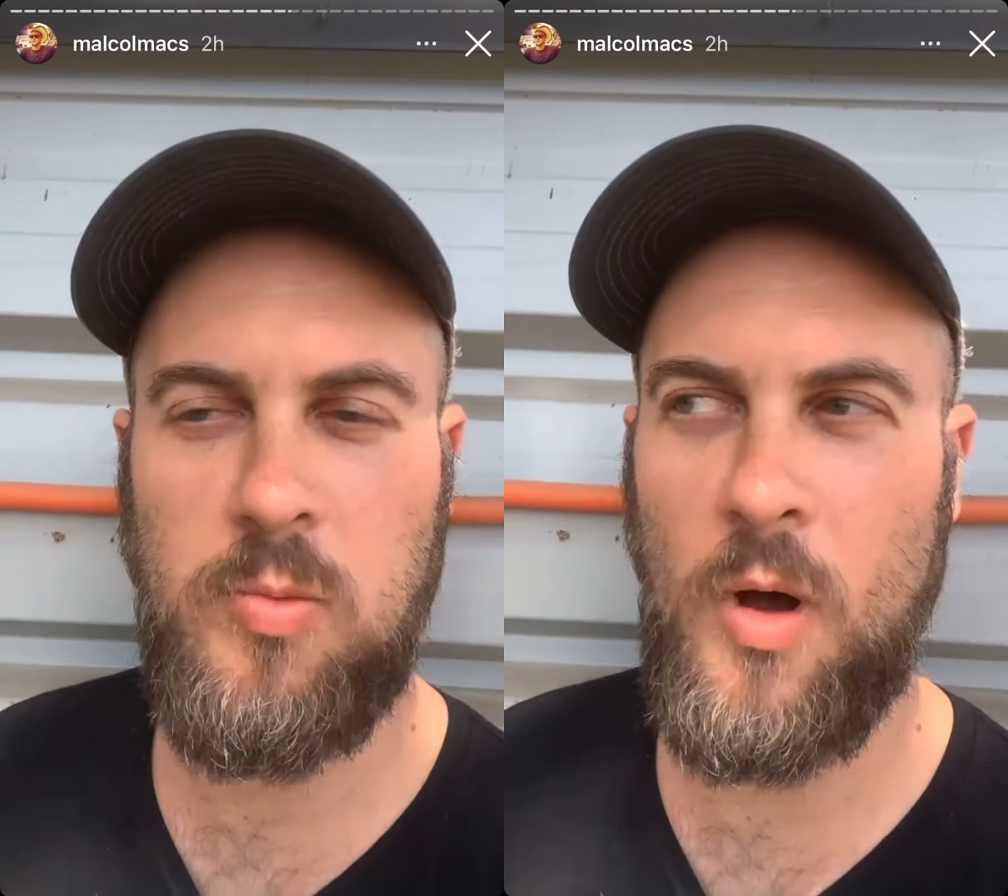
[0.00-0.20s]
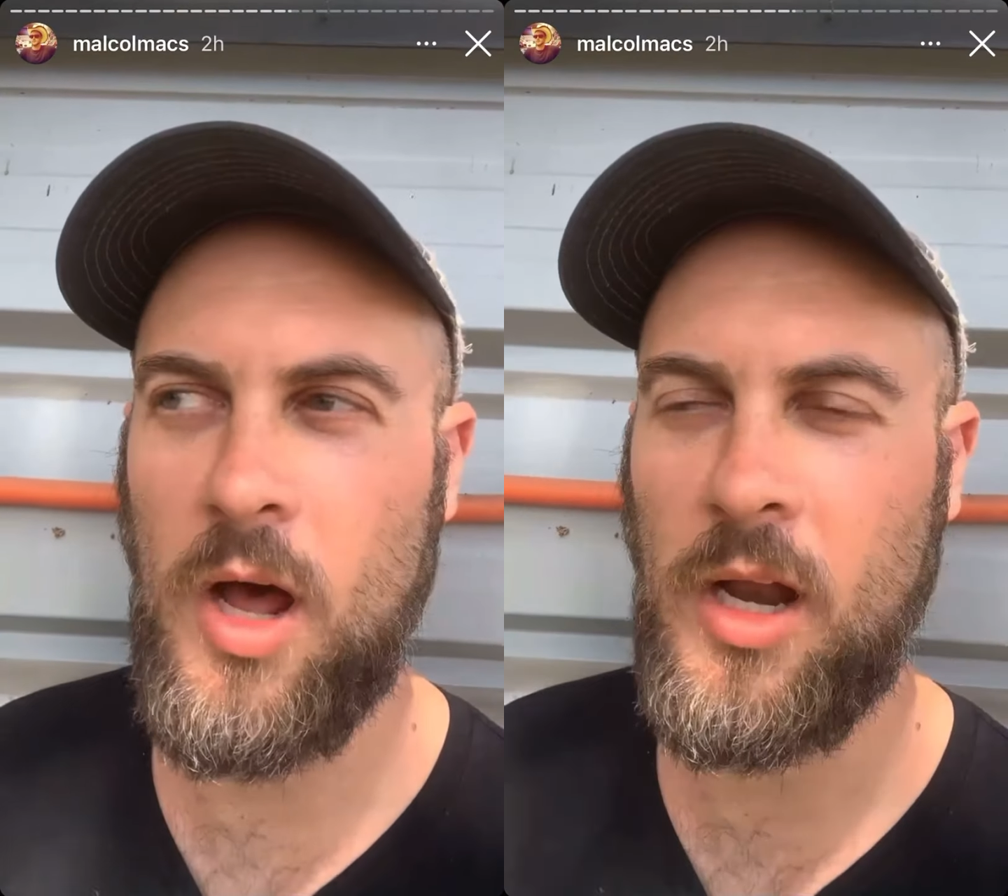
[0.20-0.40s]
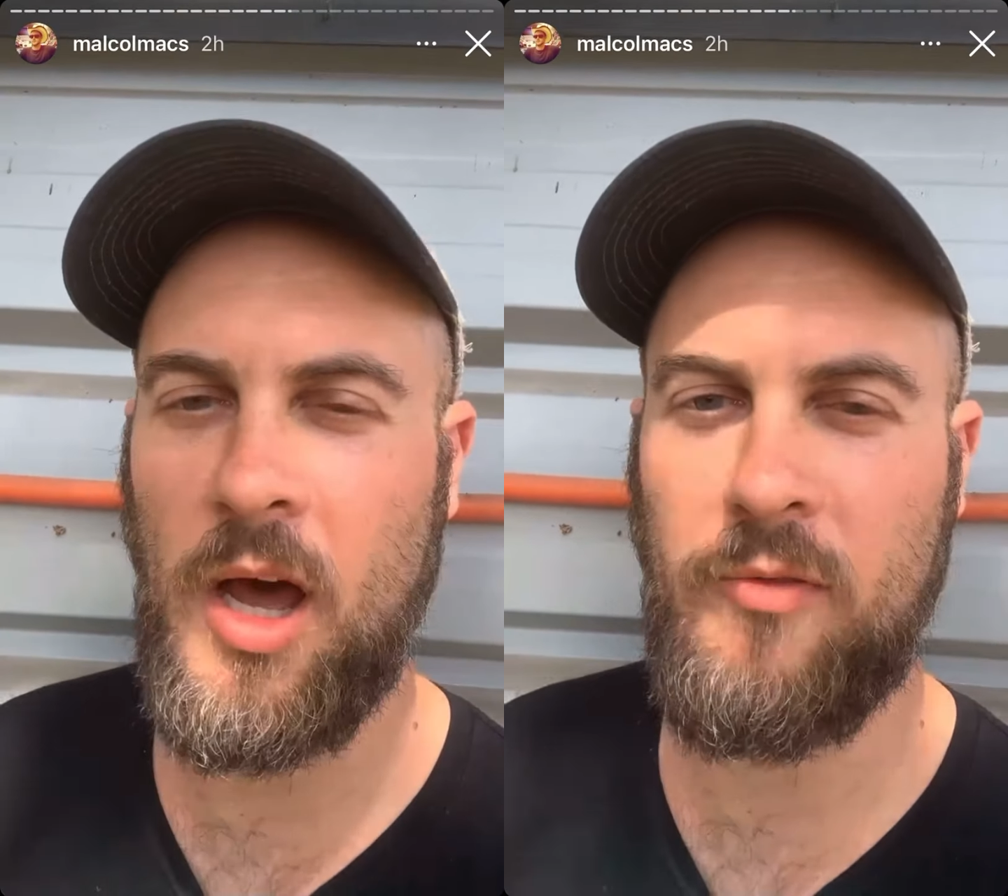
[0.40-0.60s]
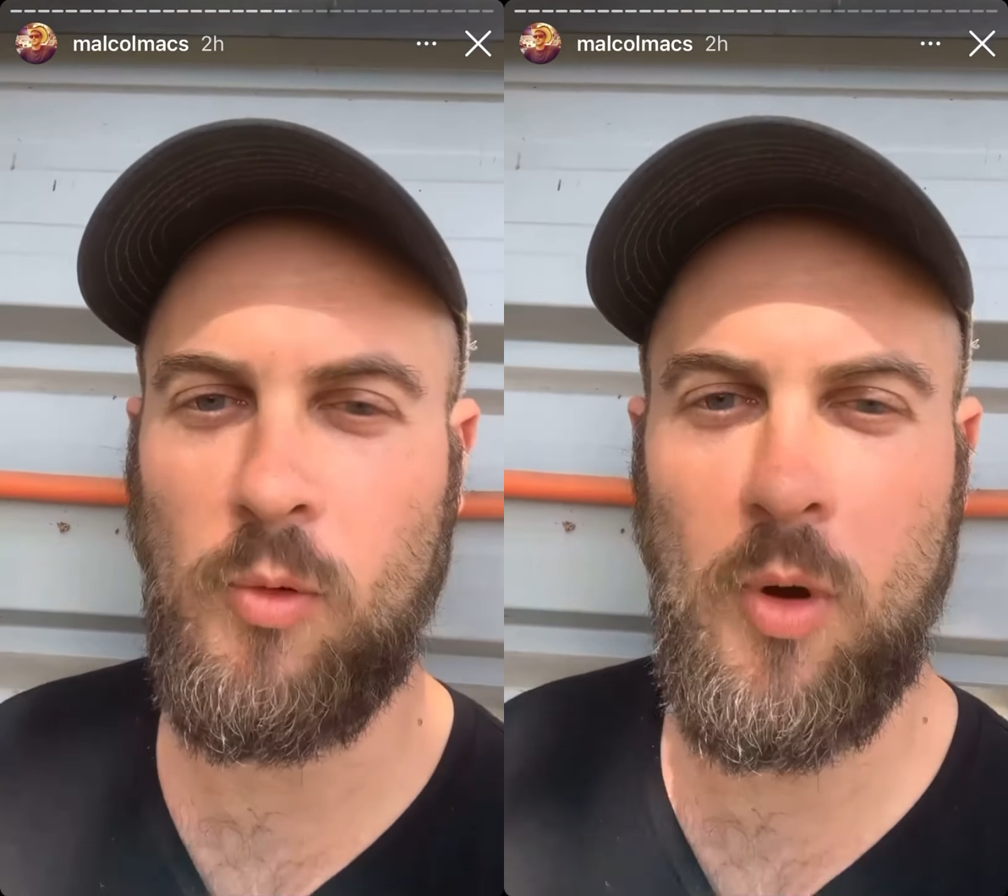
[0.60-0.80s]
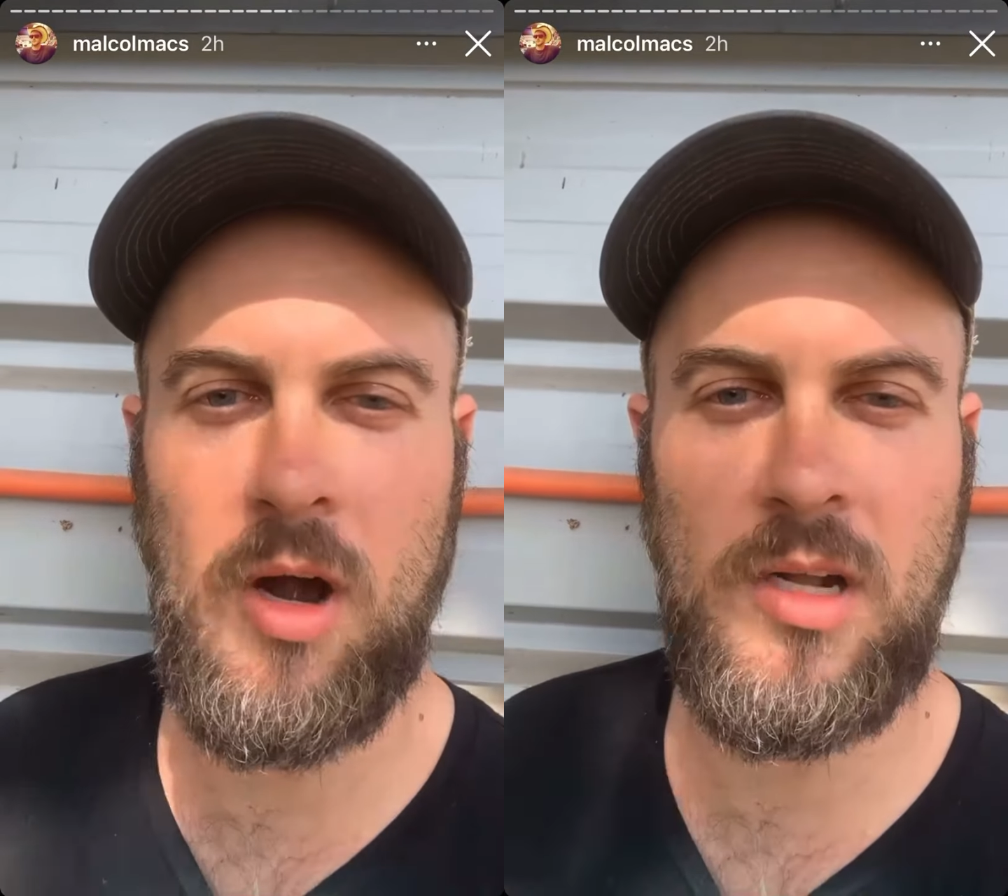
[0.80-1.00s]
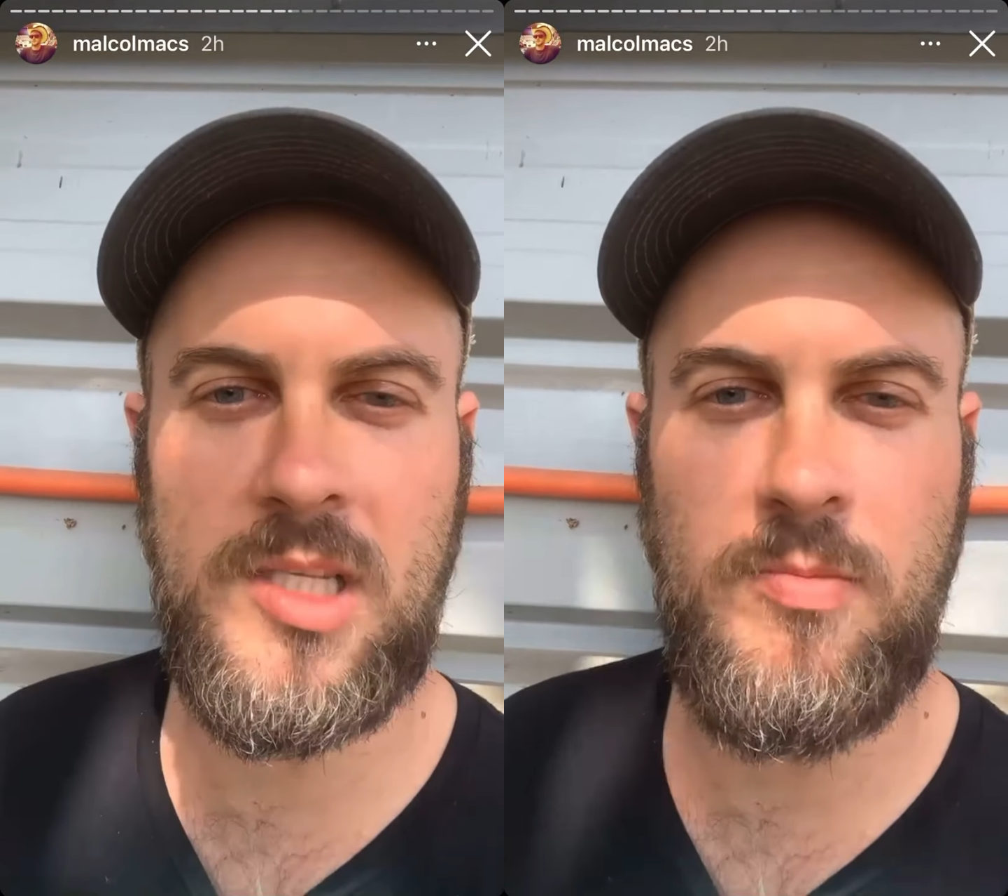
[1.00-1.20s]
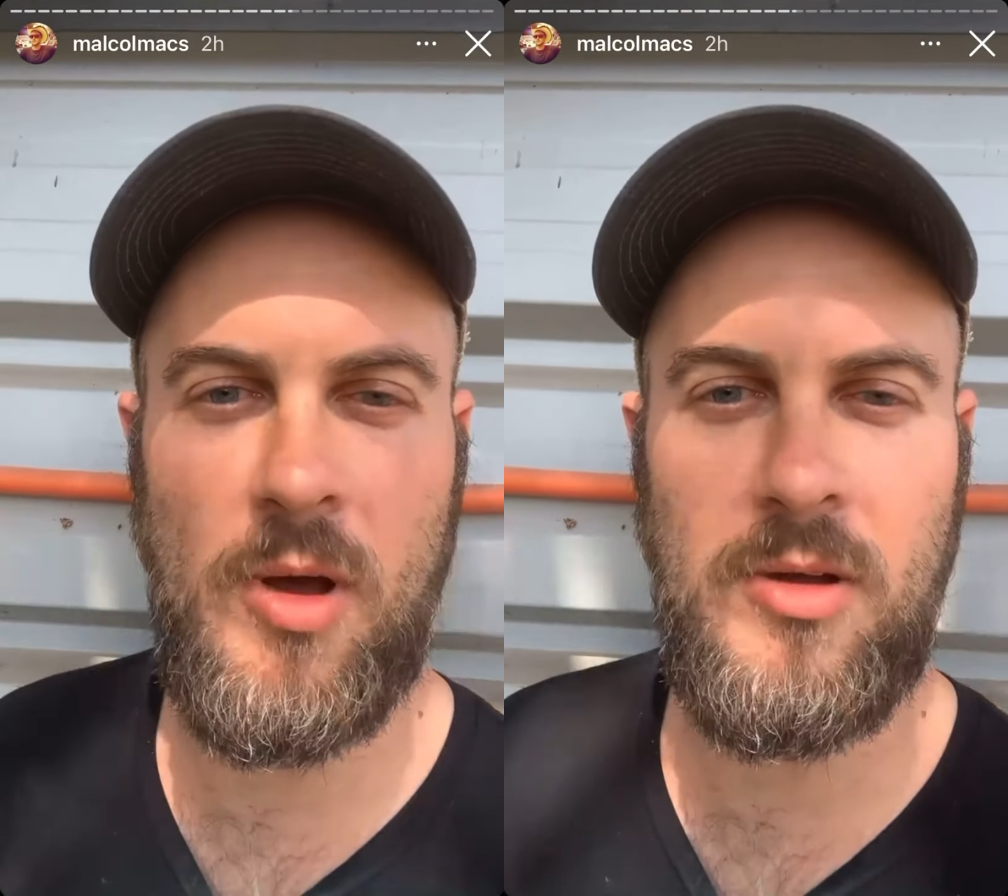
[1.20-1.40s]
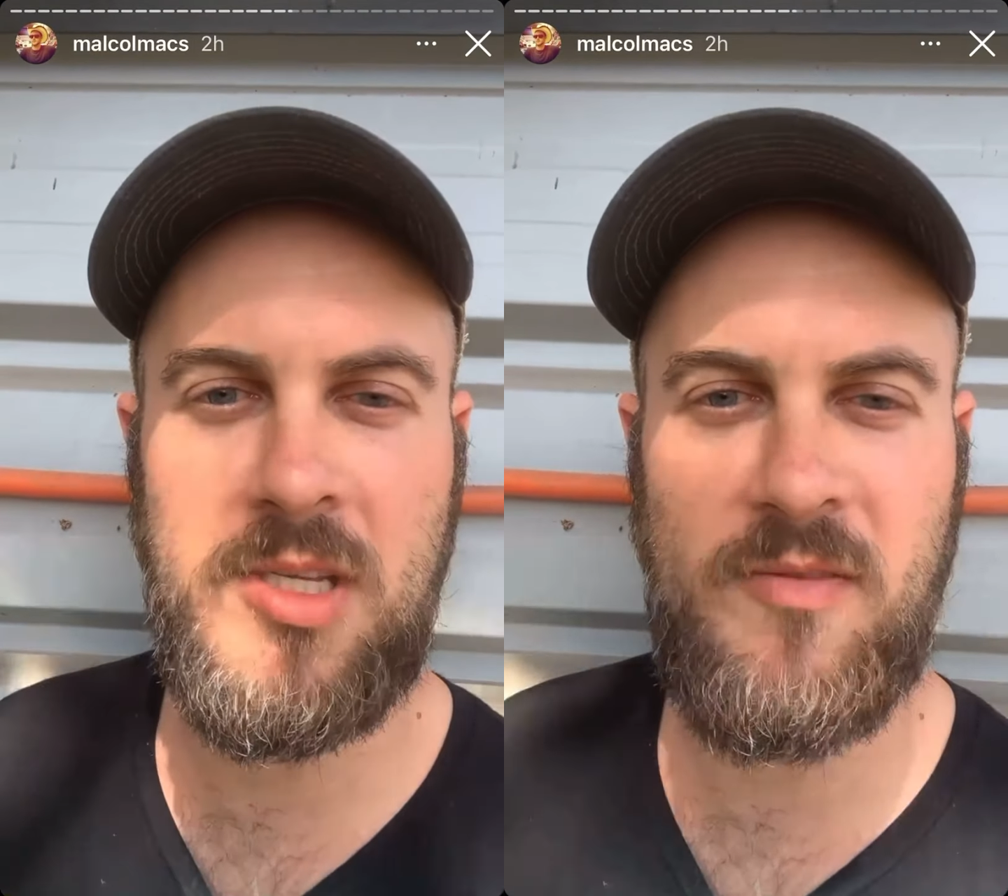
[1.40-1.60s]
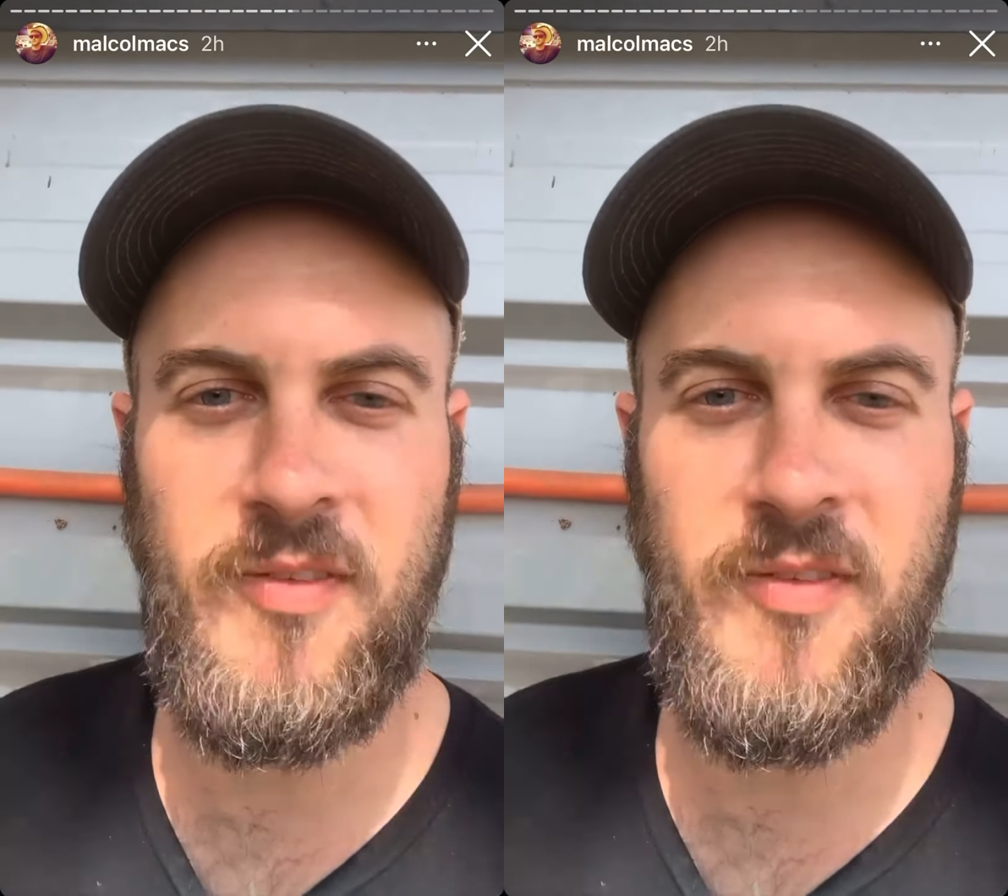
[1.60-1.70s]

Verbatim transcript: one of the world's most